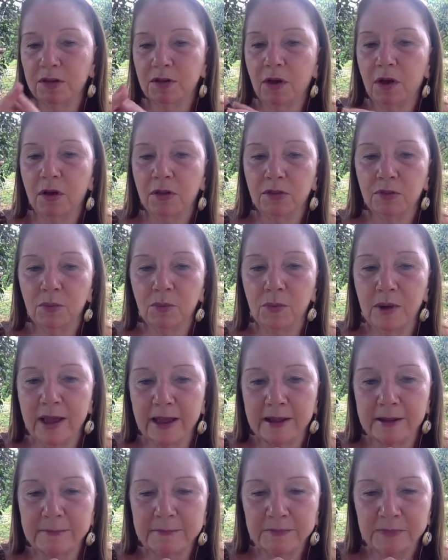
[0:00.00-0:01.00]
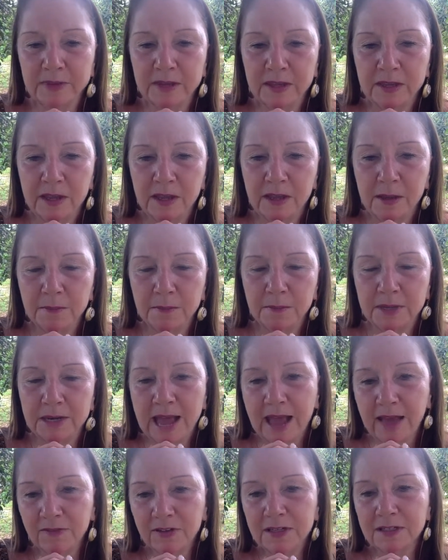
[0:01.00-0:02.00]
on the way. But
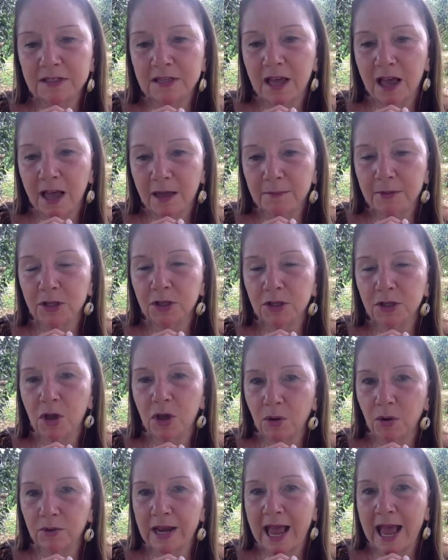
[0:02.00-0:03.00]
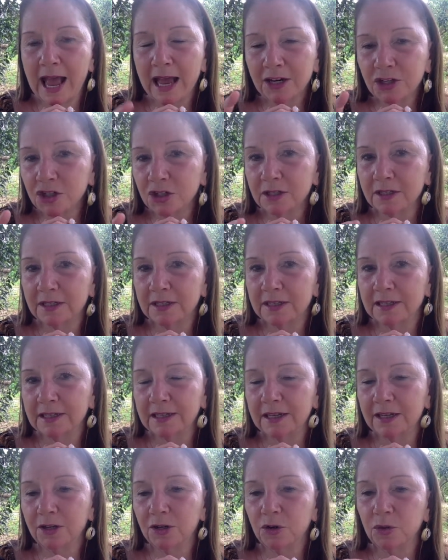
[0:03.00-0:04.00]
having time alone actually
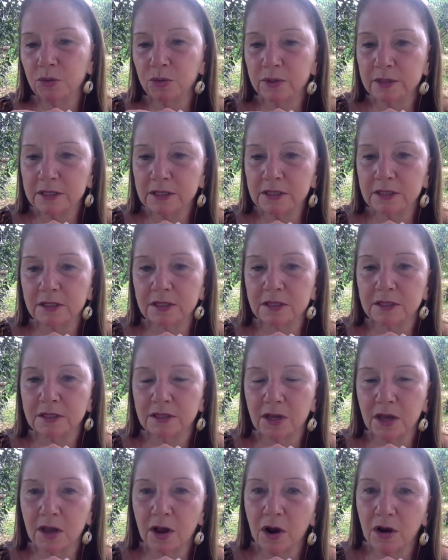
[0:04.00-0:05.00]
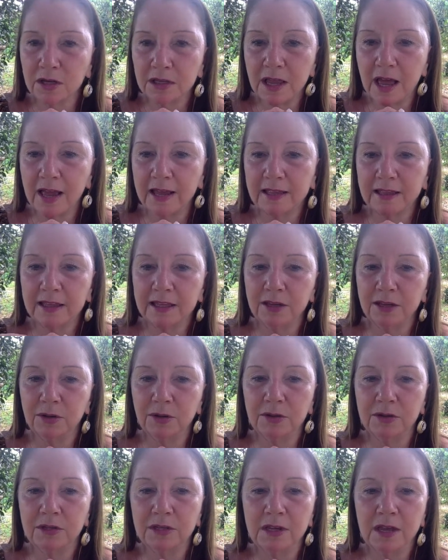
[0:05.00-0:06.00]
increases our
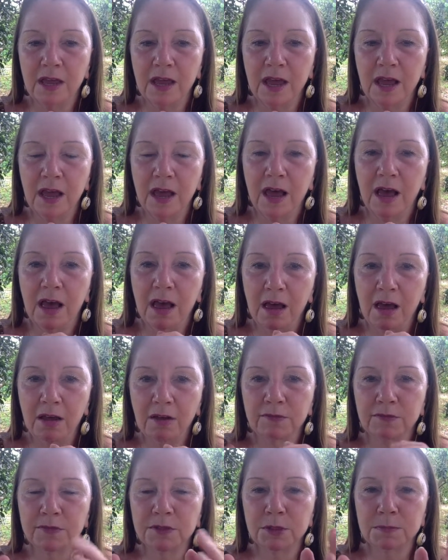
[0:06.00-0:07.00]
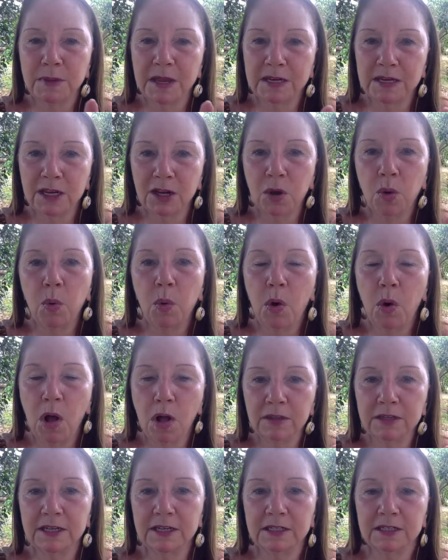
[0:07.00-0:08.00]
likelihood of spending
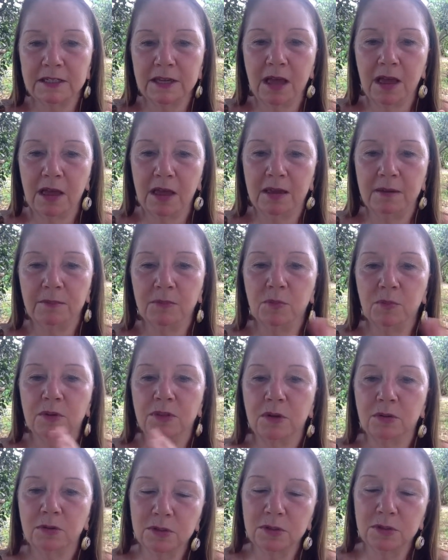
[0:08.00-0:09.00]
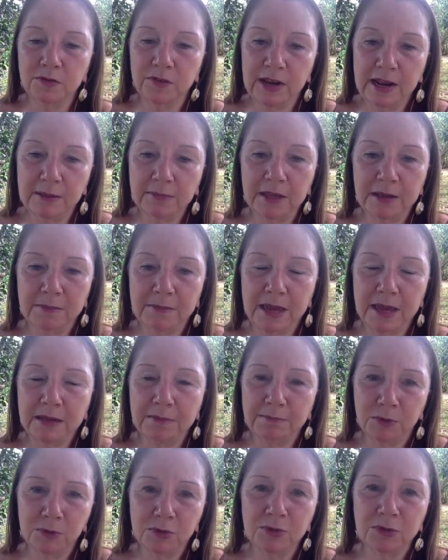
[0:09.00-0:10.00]
quality time with those family
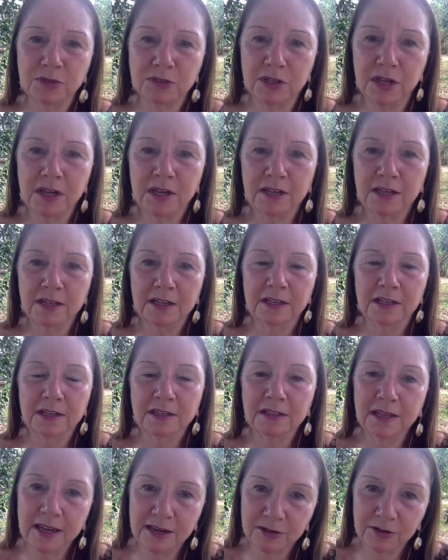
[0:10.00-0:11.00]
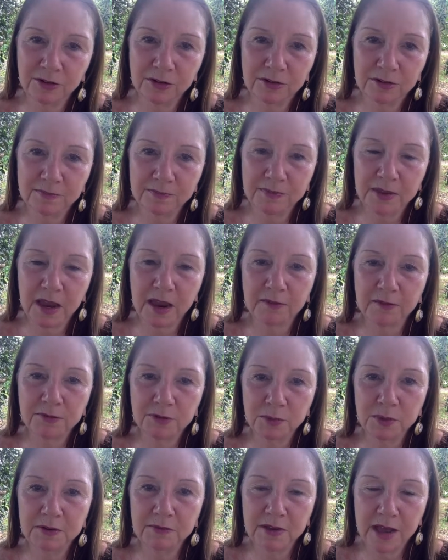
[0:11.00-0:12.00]
members later,
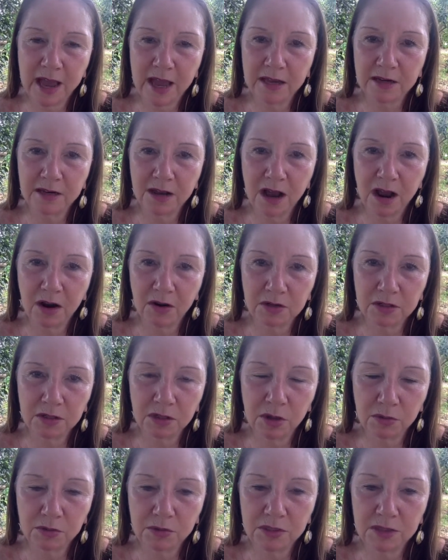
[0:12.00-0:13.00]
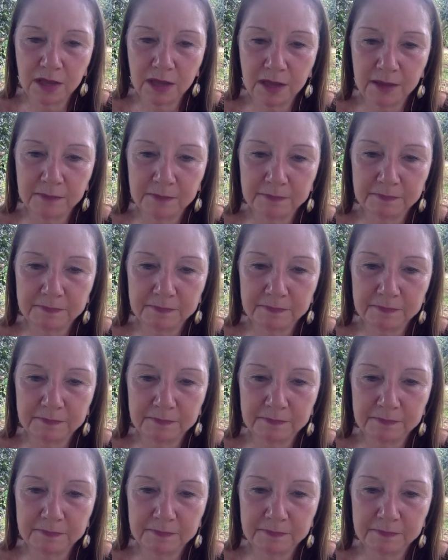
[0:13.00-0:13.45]
after we've had our alone time.